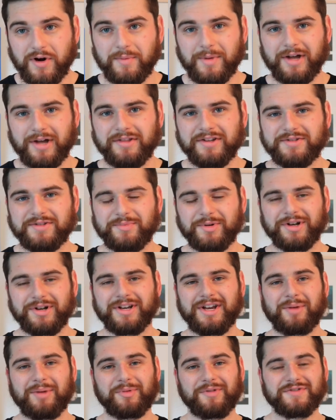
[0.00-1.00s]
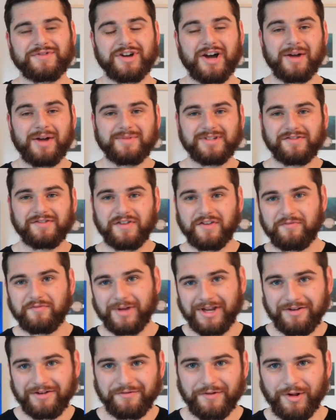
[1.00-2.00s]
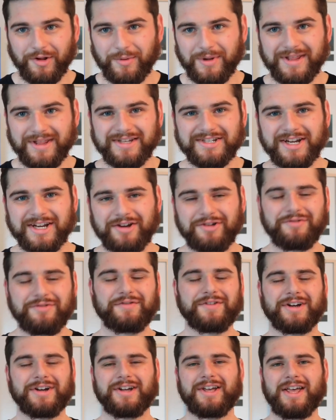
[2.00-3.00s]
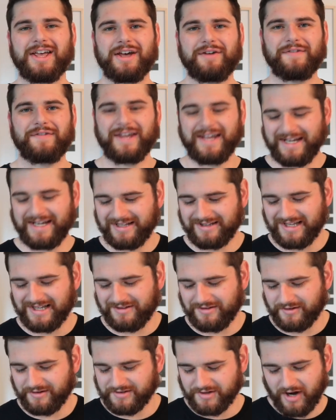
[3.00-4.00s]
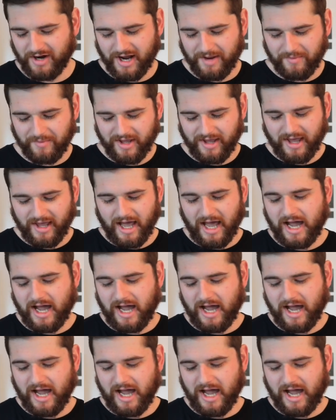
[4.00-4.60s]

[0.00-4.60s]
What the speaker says: about this book a number of times if you've been following the channel for any length of time.